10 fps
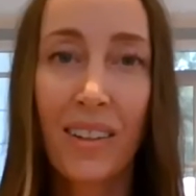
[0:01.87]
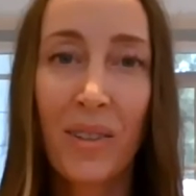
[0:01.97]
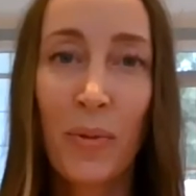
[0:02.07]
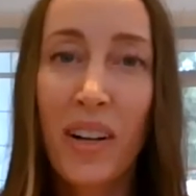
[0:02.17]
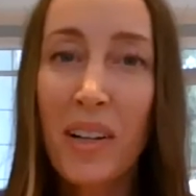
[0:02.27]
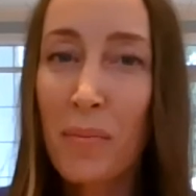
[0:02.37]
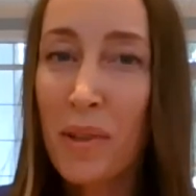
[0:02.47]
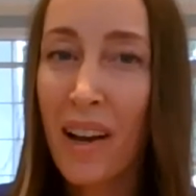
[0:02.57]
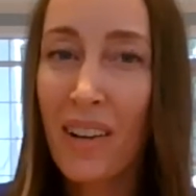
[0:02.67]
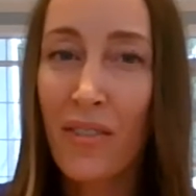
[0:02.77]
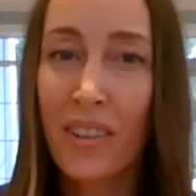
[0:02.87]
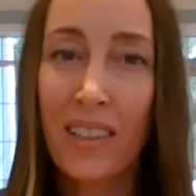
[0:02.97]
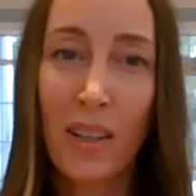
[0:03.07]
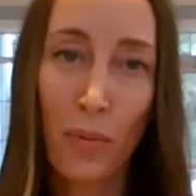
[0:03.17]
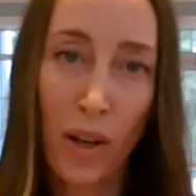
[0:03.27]
Welcome to Mindfulness
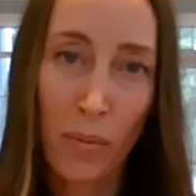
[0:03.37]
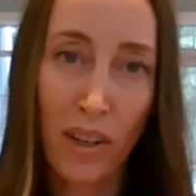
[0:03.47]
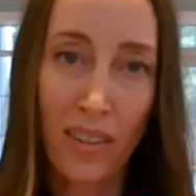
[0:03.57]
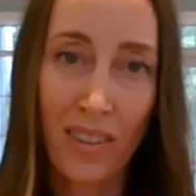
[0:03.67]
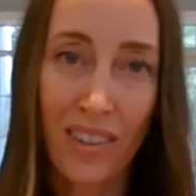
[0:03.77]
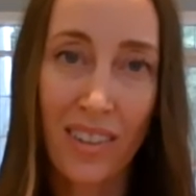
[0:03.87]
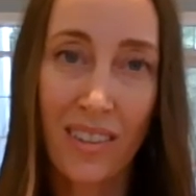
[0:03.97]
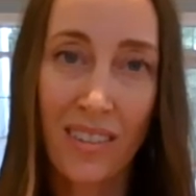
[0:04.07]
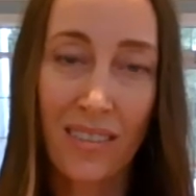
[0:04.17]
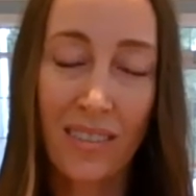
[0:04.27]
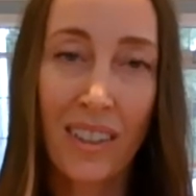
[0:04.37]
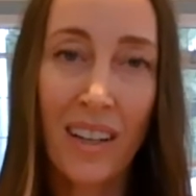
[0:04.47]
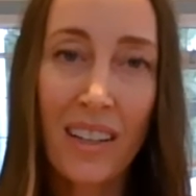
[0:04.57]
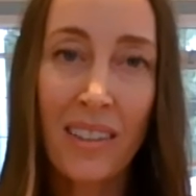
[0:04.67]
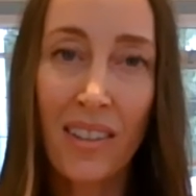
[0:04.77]
at Wellbridge.
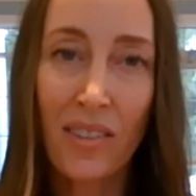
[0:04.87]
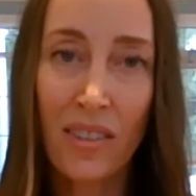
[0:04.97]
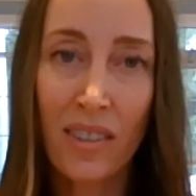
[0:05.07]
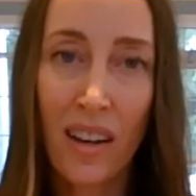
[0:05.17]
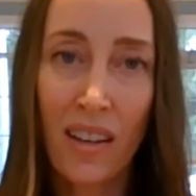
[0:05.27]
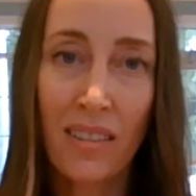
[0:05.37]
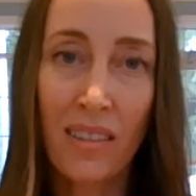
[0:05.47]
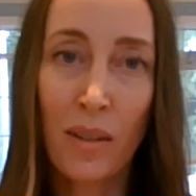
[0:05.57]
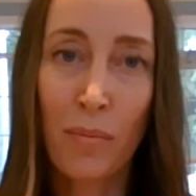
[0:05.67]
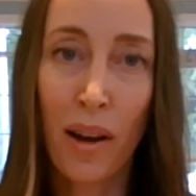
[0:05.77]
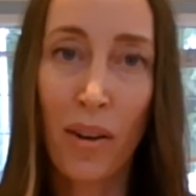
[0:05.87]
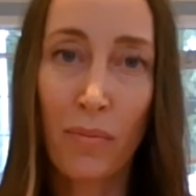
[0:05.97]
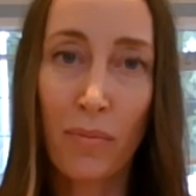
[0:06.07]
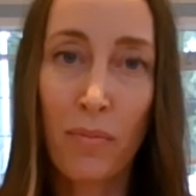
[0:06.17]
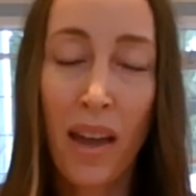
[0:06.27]
Today's exercise is about
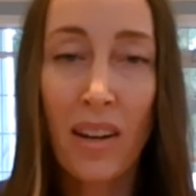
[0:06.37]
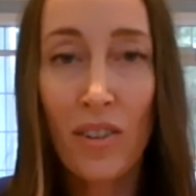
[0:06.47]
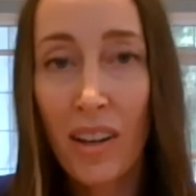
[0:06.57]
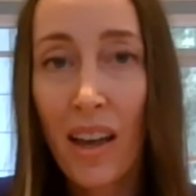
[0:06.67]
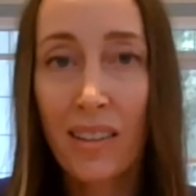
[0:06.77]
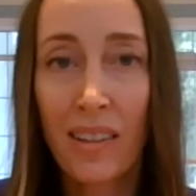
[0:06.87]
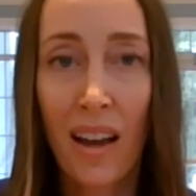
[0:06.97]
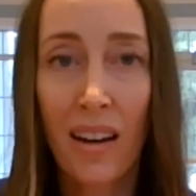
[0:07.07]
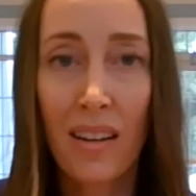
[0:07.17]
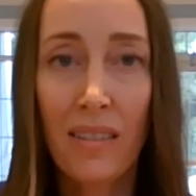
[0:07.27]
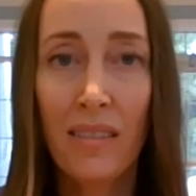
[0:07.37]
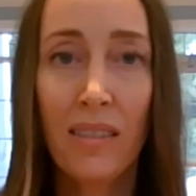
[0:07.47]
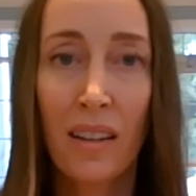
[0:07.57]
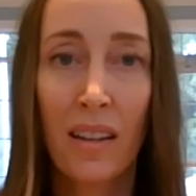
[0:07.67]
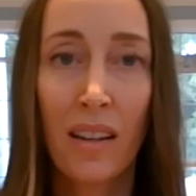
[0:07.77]
managing anxiety
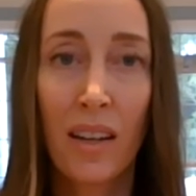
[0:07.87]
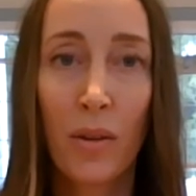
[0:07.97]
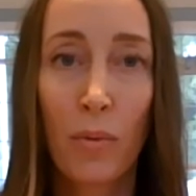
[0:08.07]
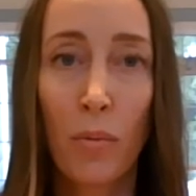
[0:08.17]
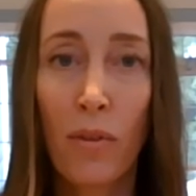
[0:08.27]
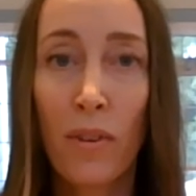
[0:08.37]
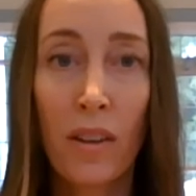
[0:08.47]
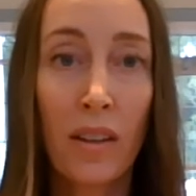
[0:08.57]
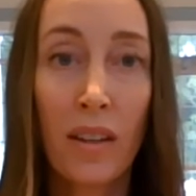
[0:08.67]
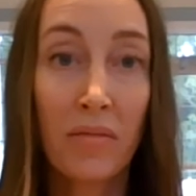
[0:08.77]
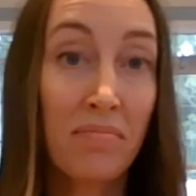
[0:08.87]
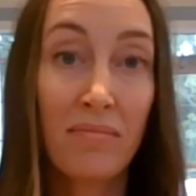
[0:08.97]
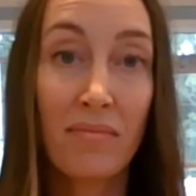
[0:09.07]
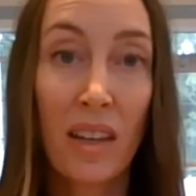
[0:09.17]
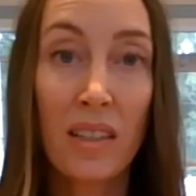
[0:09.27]
when we're feeling
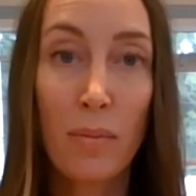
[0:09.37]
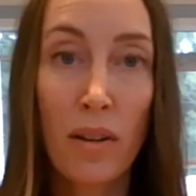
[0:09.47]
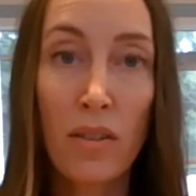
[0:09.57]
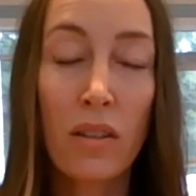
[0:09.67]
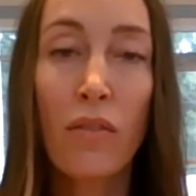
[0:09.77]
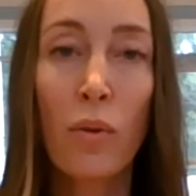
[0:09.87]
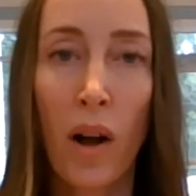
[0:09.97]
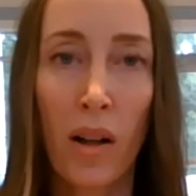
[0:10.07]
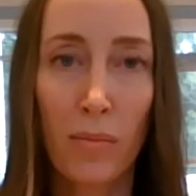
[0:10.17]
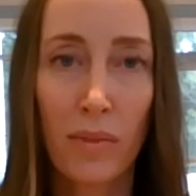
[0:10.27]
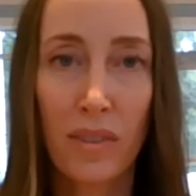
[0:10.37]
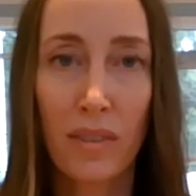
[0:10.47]
especially overwhelmed.